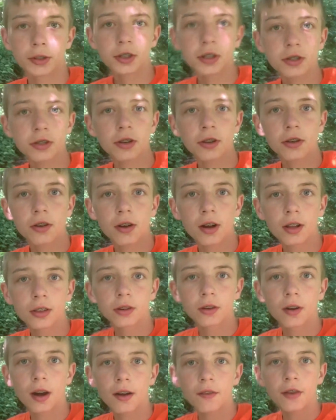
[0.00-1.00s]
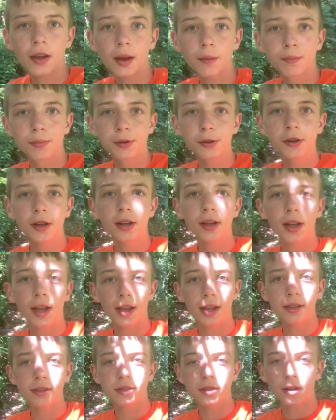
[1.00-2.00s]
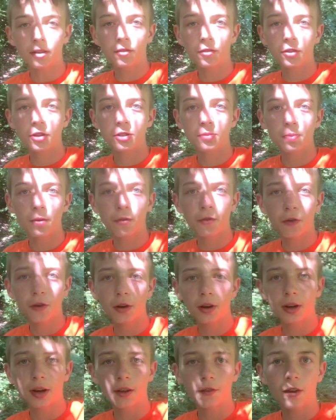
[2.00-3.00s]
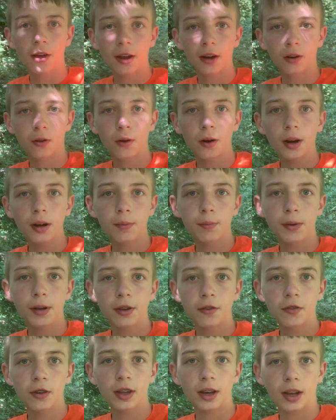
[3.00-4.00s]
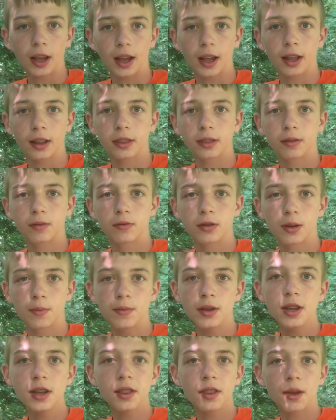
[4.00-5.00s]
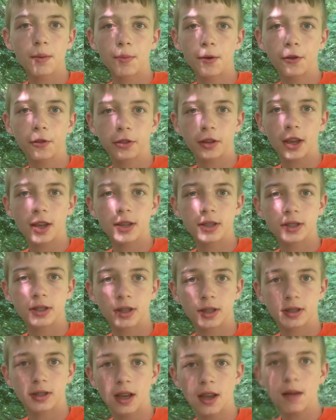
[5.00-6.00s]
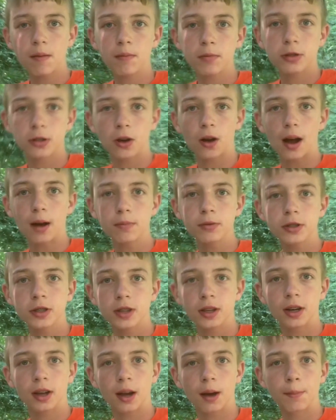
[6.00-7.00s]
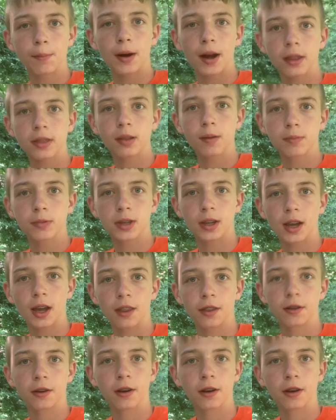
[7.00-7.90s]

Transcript: just so you all know, I've had bluegill and sunfish before, and I've had quite a bit of it, and to me, they both taste the same, so I'm just going to combine them together.